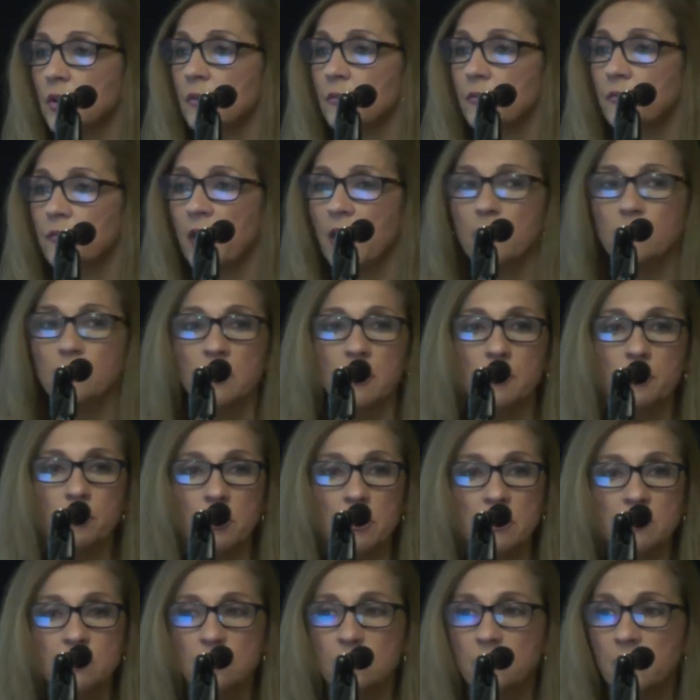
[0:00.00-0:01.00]
family
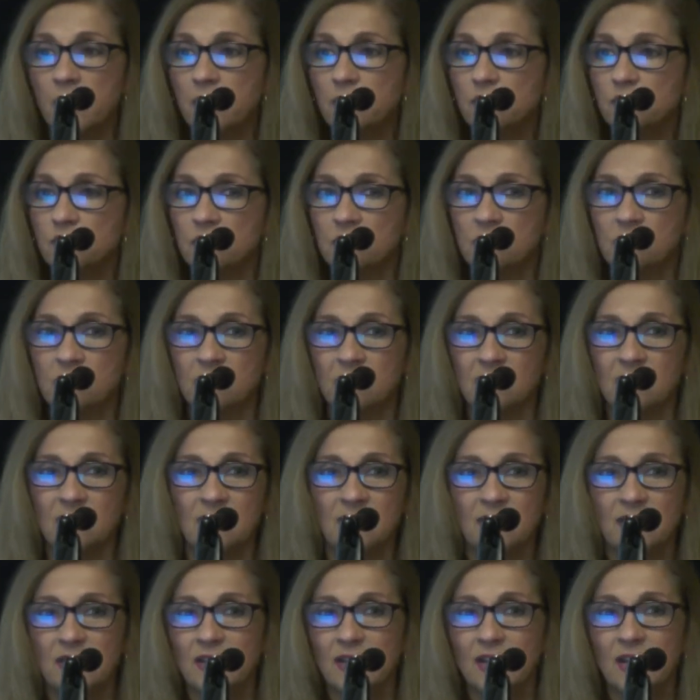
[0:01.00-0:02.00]
preservation.
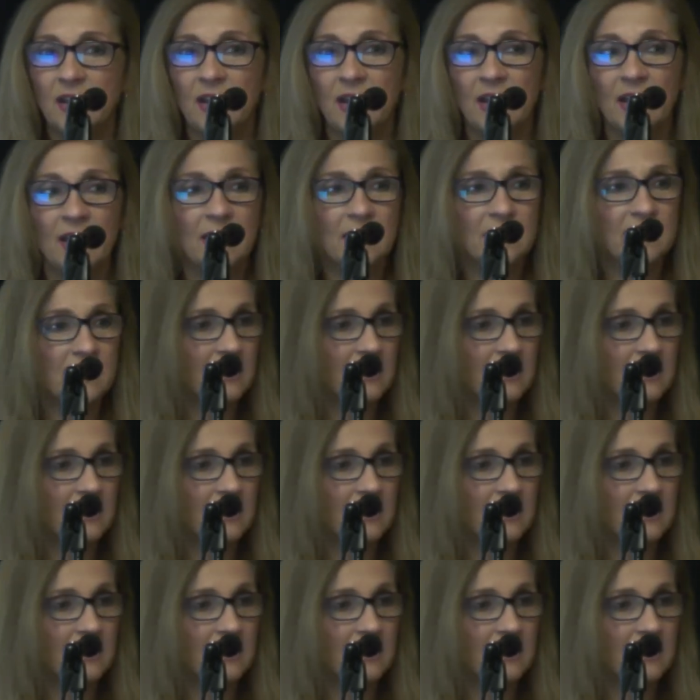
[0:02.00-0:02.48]
And